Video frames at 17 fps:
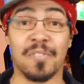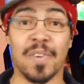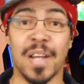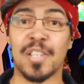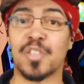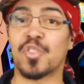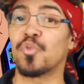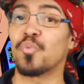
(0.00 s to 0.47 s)

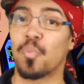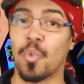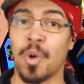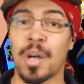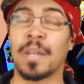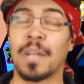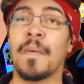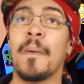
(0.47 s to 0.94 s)
device you
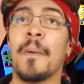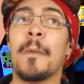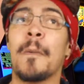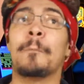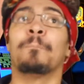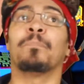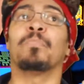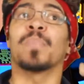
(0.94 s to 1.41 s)
want,
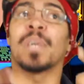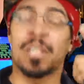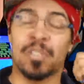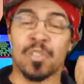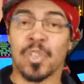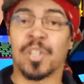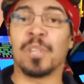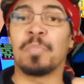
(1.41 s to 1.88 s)

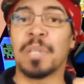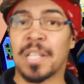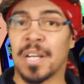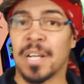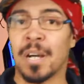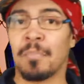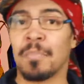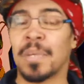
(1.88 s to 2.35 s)
it's going to
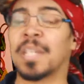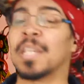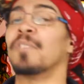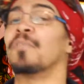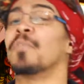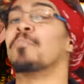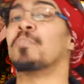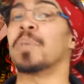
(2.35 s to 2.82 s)
become an
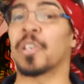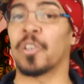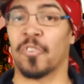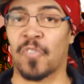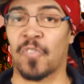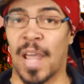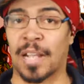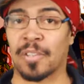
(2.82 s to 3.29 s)
even
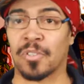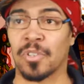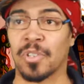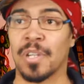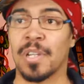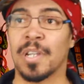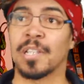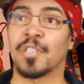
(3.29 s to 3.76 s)
bigger
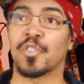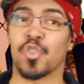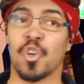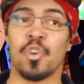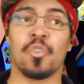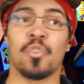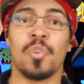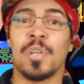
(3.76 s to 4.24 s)
factor.
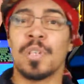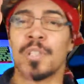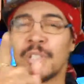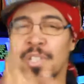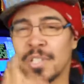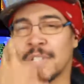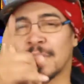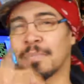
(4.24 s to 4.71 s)
So
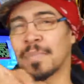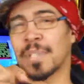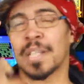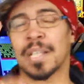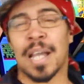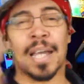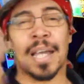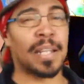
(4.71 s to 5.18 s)
just
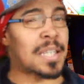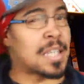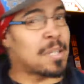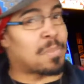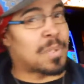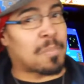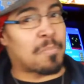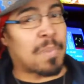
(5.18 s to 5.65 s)
something to kind of
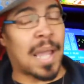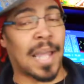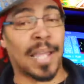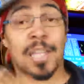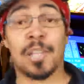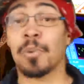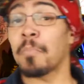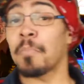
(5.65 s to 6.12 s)
keep in the
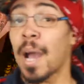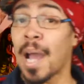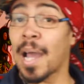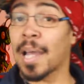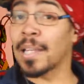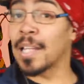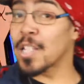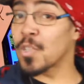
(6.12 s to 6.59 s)
back of your
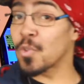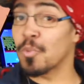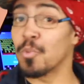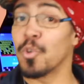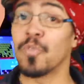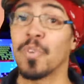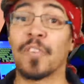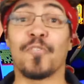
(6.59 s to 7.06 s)
mind as we're
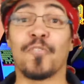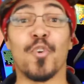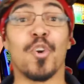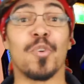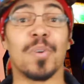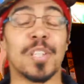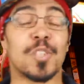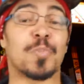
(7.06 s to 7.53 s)
moving
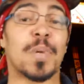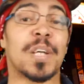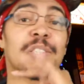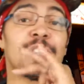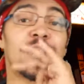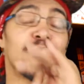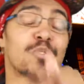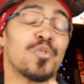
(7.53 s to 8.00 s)
forward,
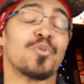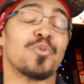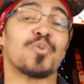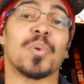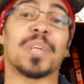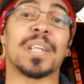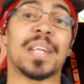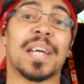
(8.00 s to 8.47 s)
especially through
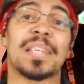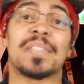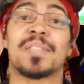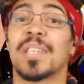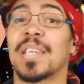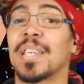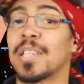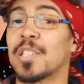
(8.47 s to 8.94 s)

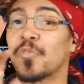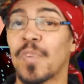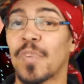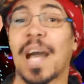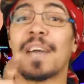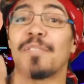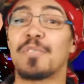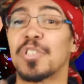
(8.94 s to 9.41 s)
2019, as
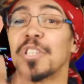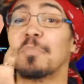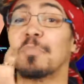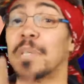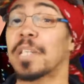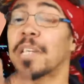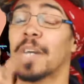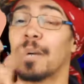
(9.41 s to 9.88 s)

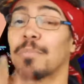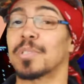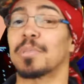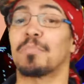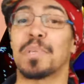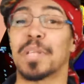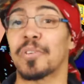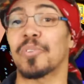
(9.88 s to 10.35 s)
5G
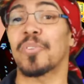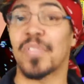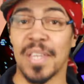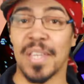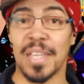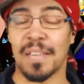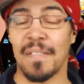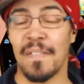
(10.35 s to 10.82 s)
becomes a bigger
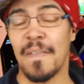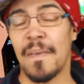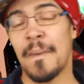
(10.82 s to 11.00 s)
thing.